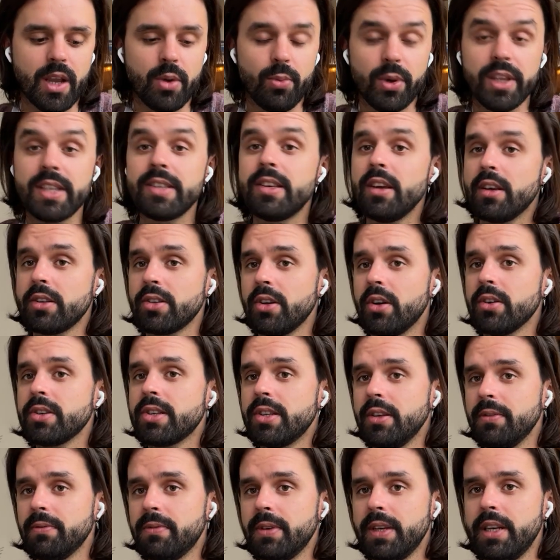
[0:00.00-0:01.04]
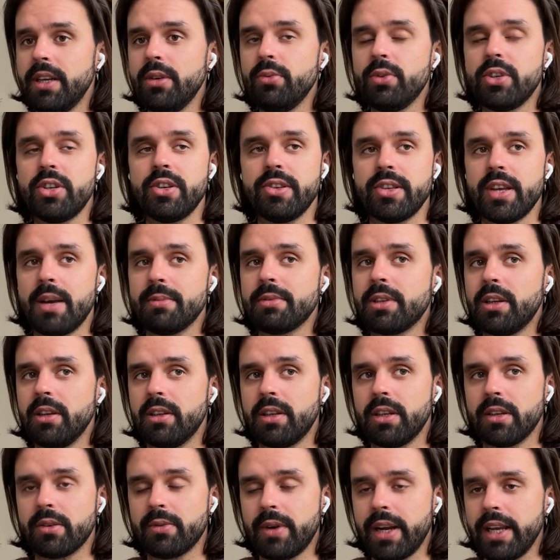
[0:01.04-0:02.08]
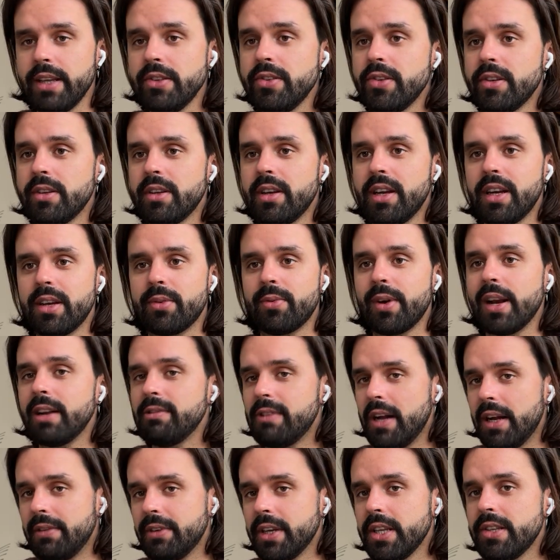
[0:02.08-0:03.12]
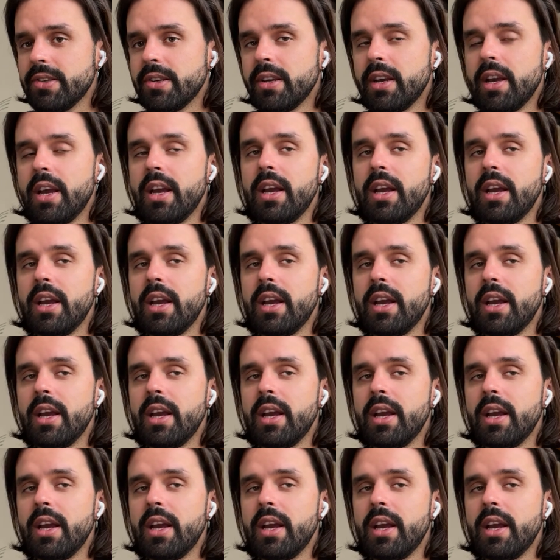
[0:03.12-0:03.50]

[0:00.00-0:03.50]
with TikTok Symphony, which is absolutely great. I really love it